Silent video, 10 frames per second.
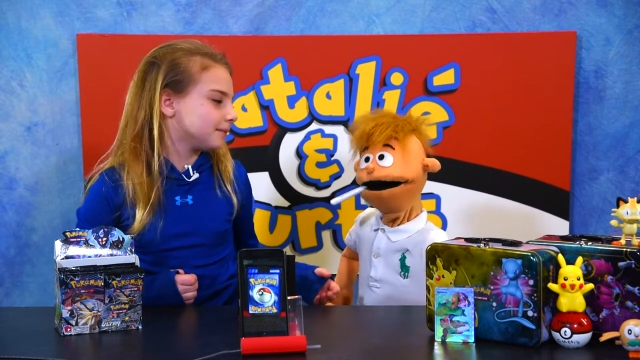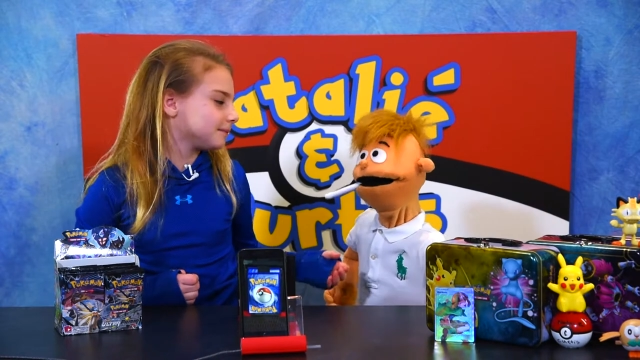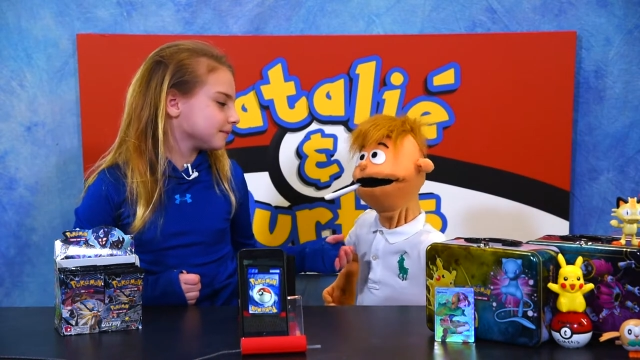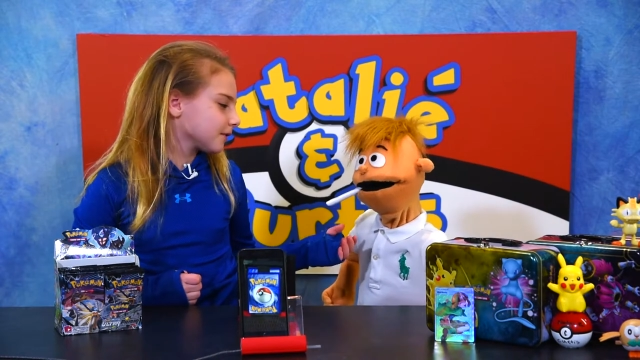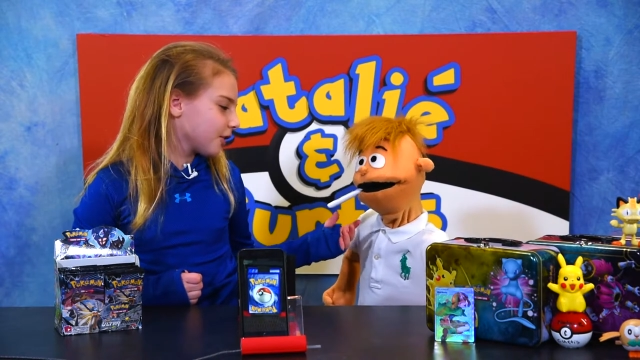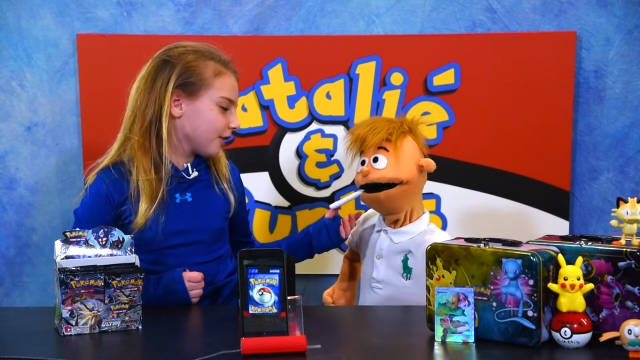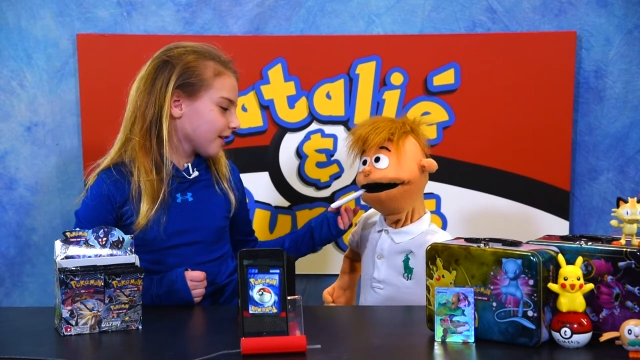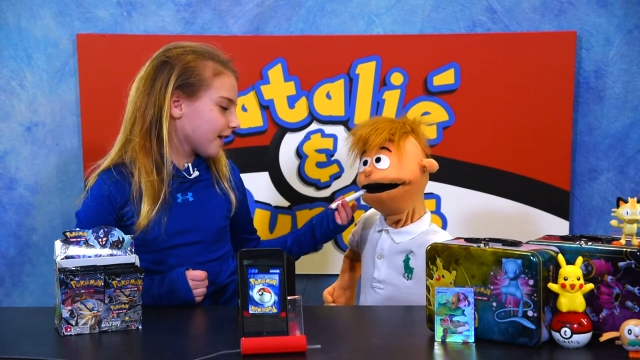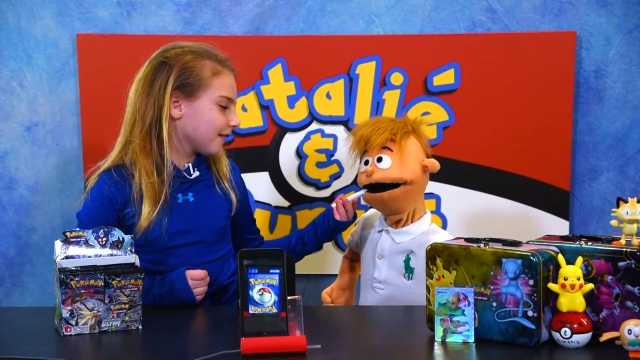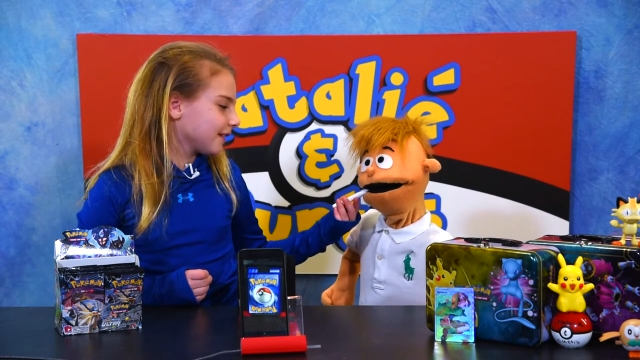Um, mm-hmm.
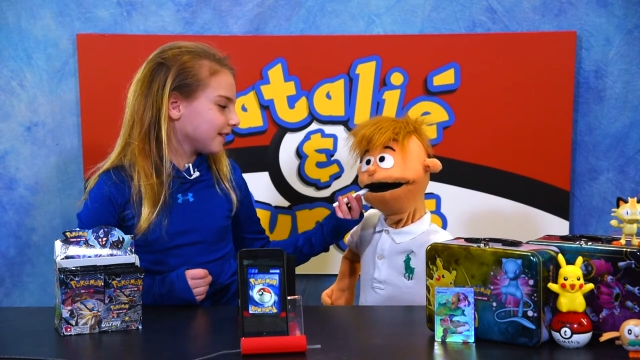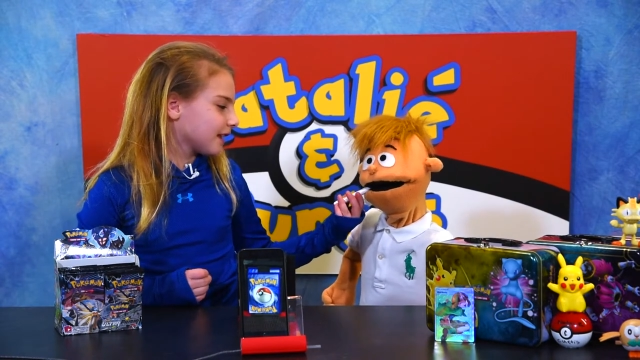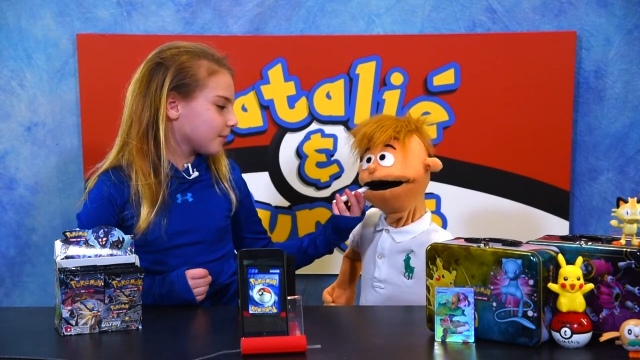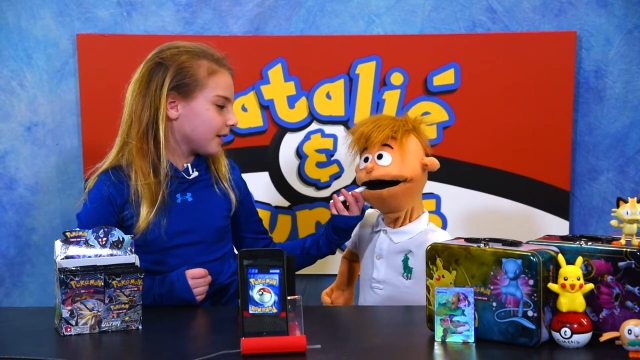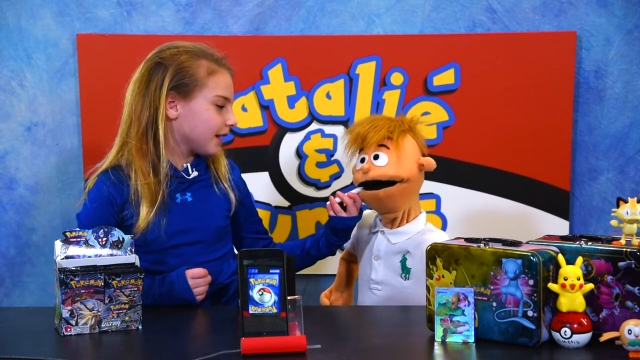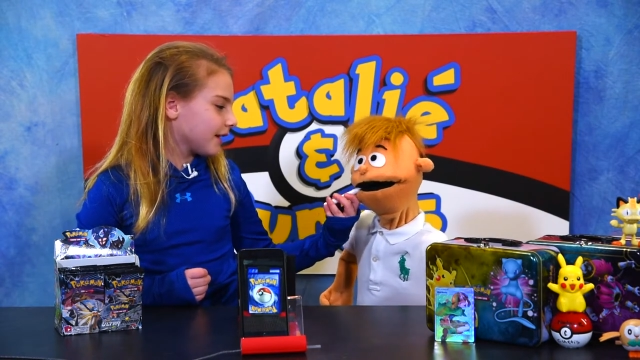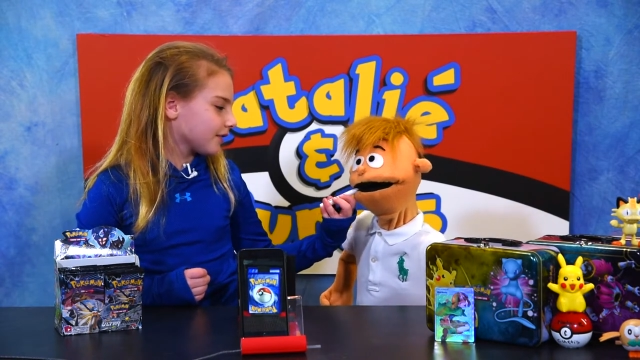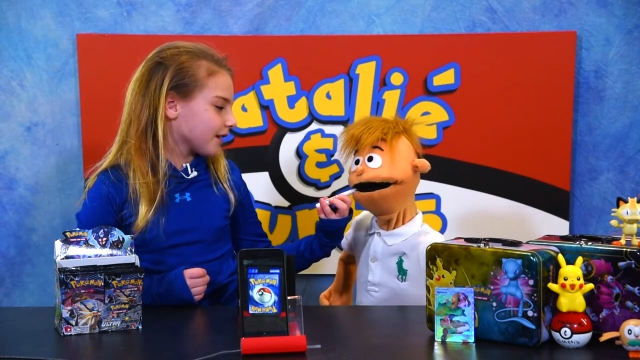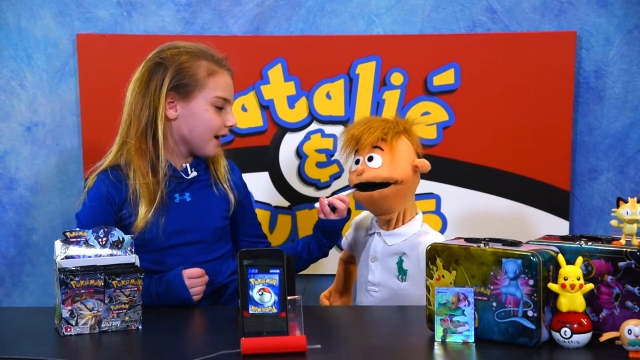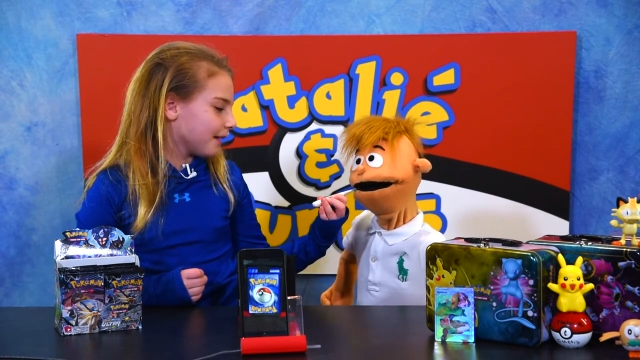Curtis, I think that's been enough
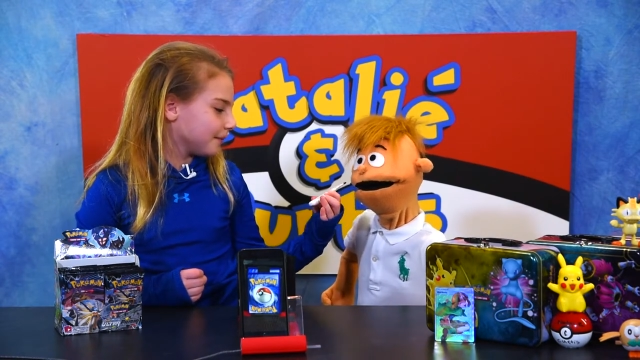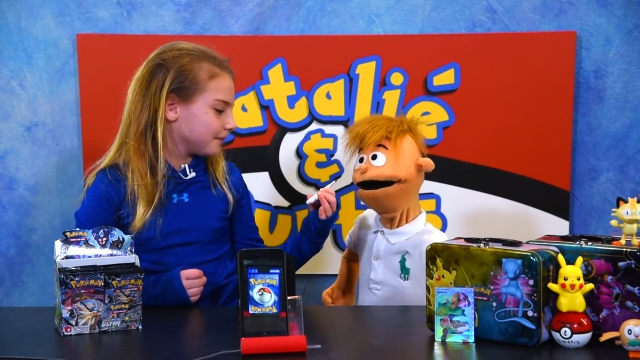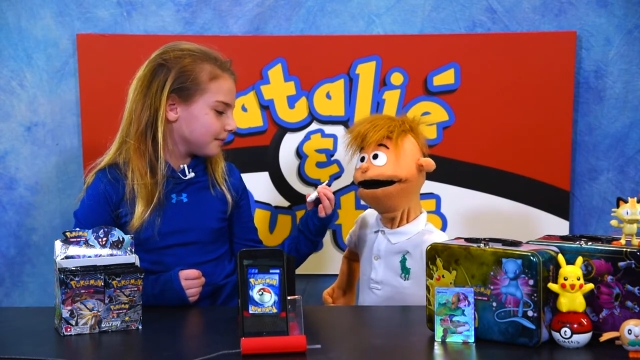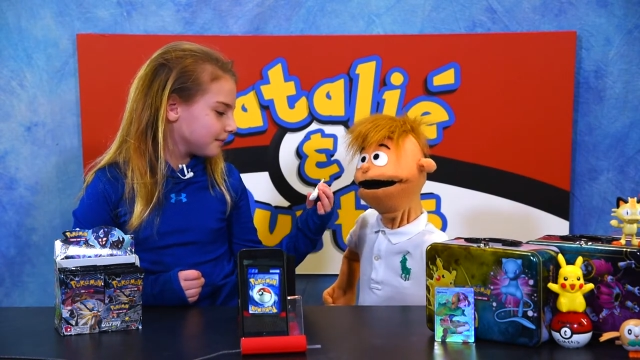time.